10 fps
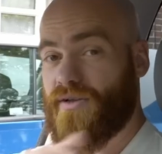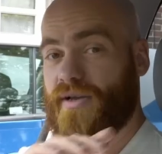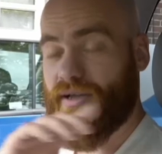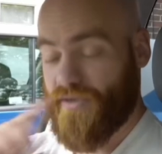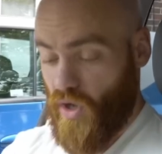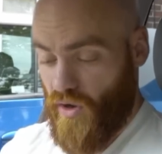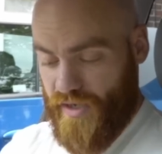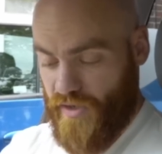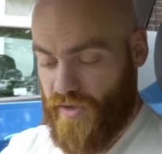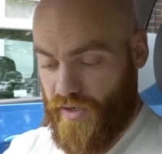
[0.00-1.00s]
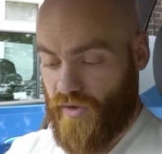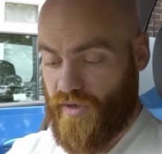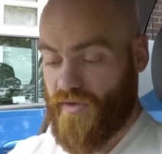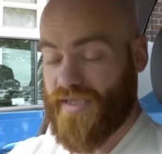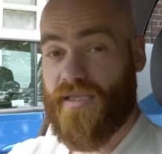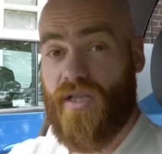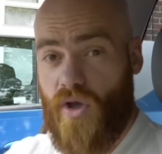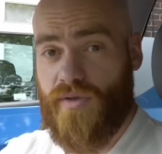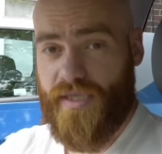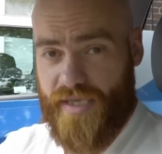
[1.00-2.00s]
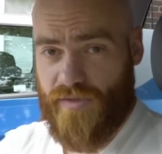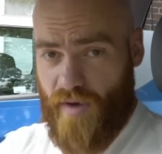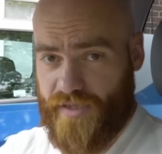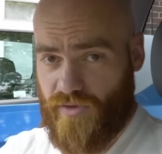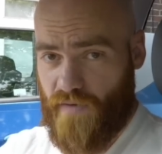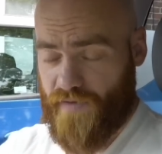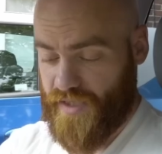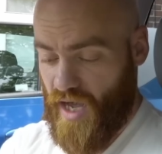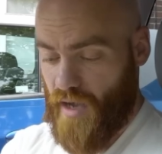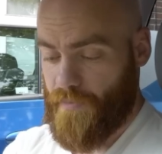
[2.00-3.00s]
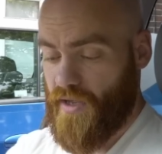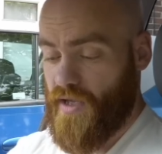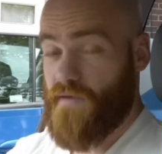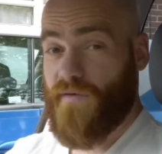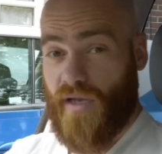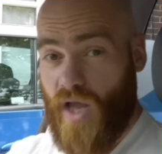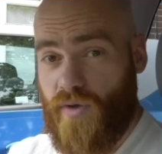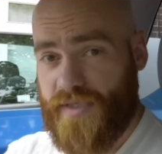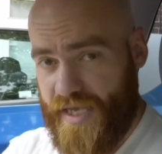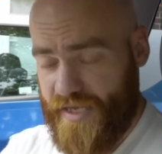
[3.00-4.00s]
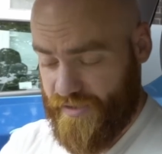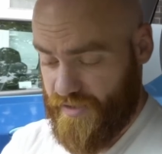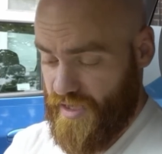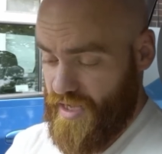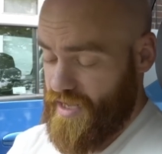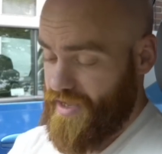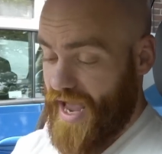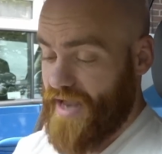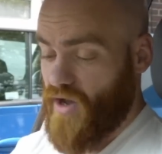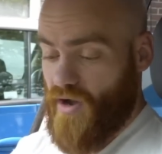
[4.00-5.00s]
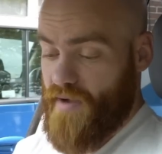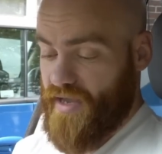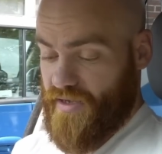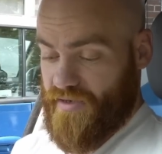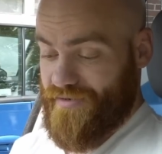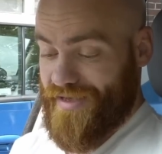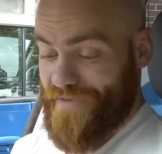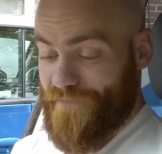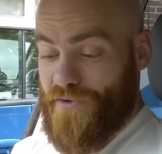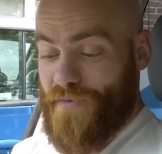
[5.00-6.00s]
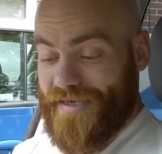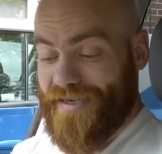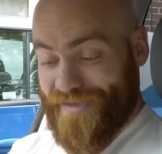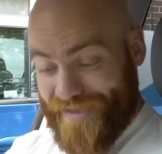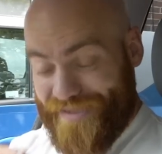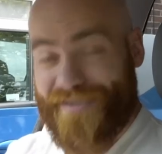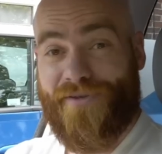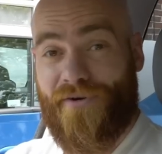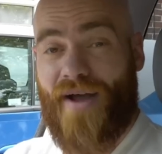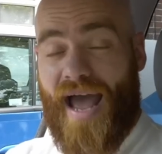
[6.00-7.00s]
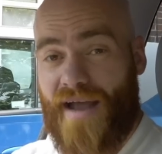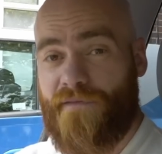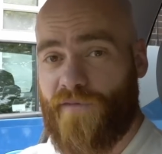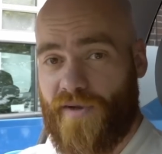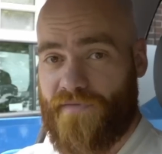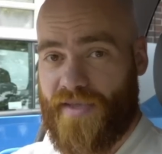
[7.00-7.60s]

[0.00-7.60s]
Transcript: look, it goes on and on and on. Look, there's loads of these Range Rovers up for low teens. And I reckon if you went and saw a handful of